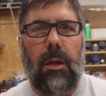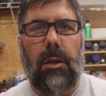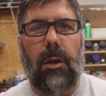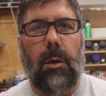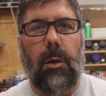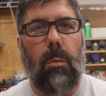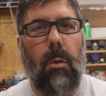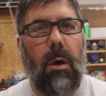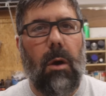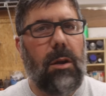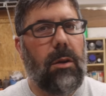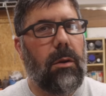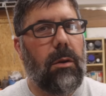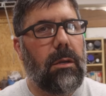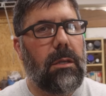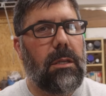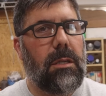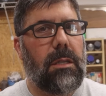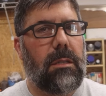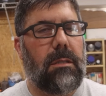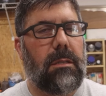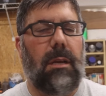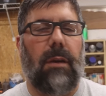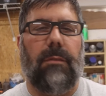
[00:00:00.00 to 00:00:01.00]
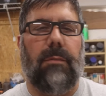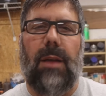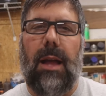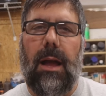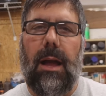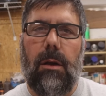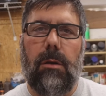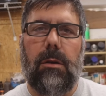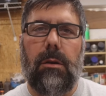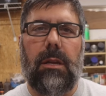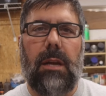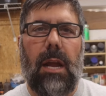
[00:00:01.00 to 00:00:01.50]
You're wondering to yourself,
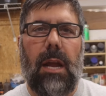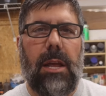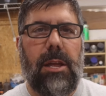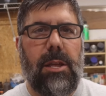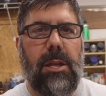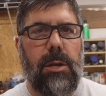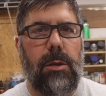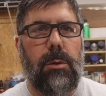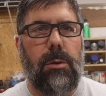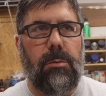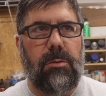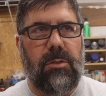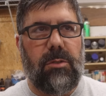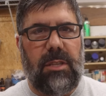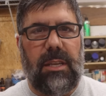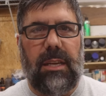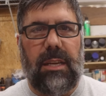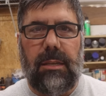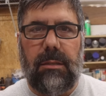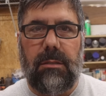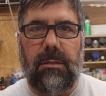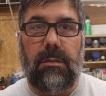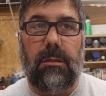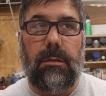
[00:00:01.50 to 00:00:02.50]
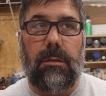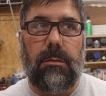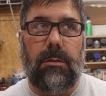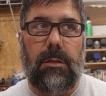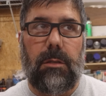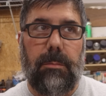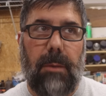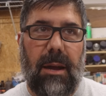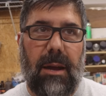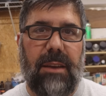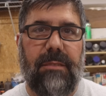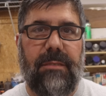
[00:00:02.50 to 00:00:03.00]
how can I use this
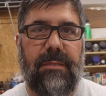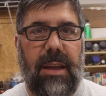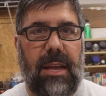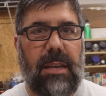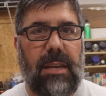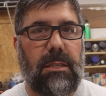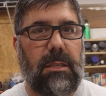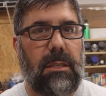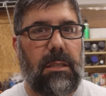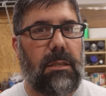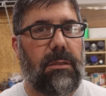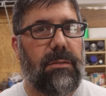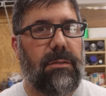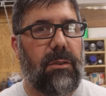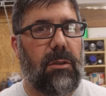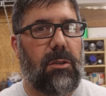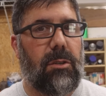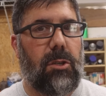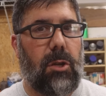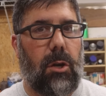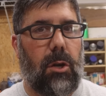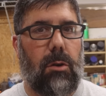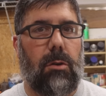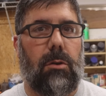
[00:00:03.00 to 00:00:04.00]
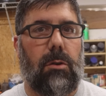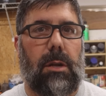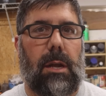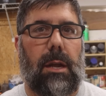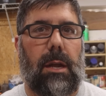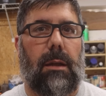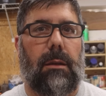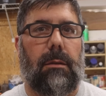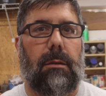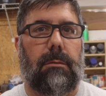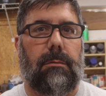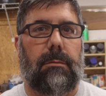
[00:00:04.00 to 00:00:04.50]
to my advantage for
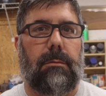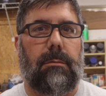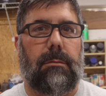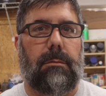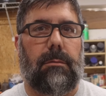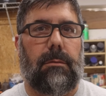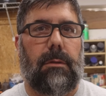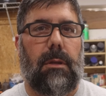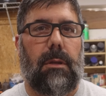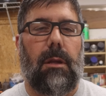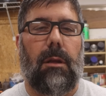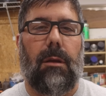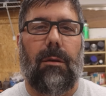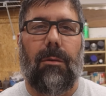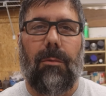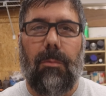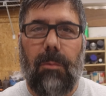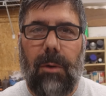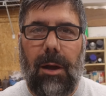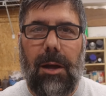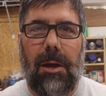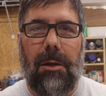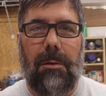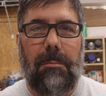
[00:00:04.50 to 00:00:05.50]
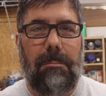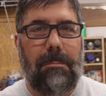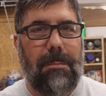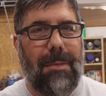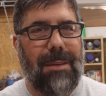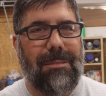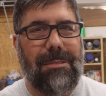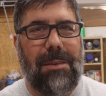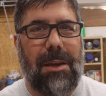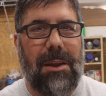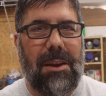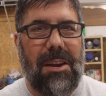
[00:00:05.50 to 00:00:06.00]
turning? Well,
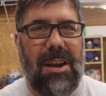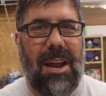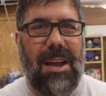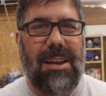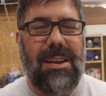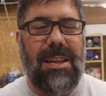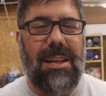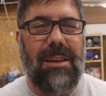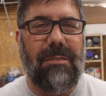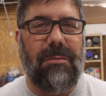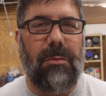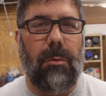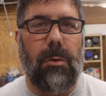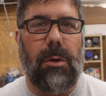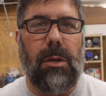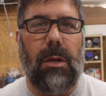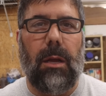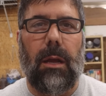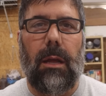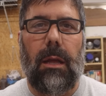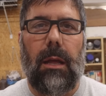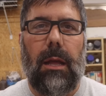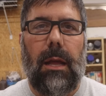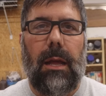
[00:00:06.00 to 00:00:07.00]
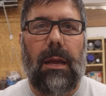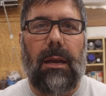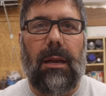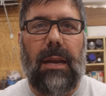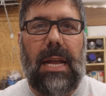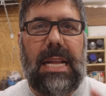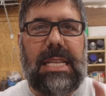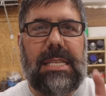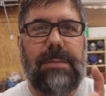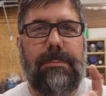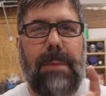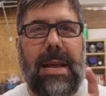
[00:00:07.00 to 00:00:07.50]
I've got an idea for you.
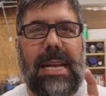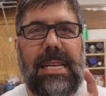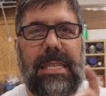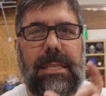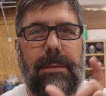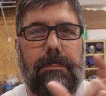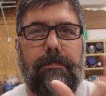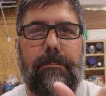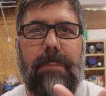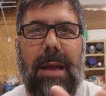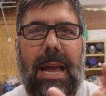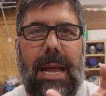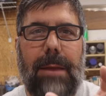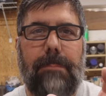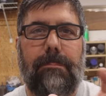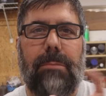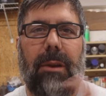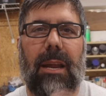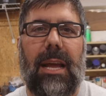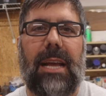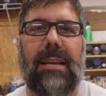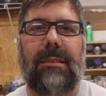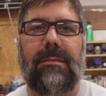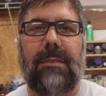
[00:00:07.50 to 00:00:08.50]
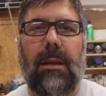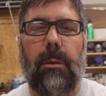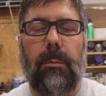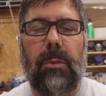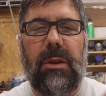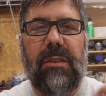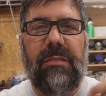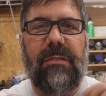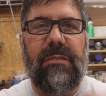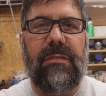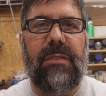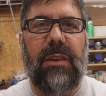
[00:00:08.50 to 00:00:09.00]
Let's make some pen blanks that
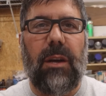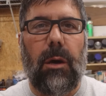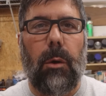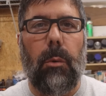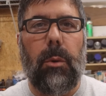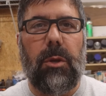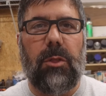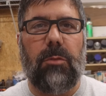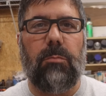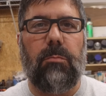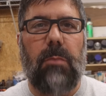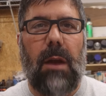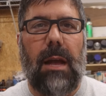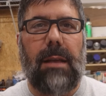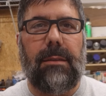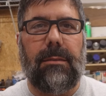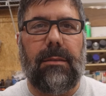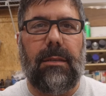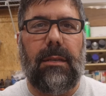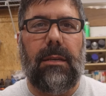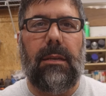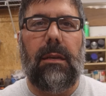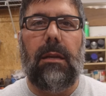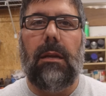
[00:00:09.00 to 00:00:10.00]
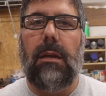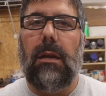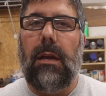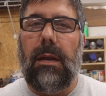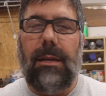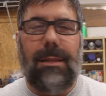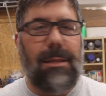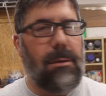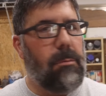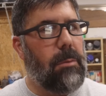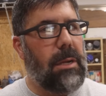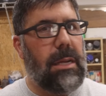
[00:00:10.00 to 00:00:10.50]
we fill with resin
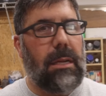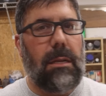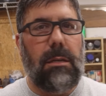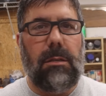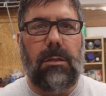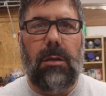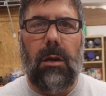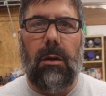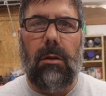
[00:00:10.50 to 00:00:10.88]
and then we can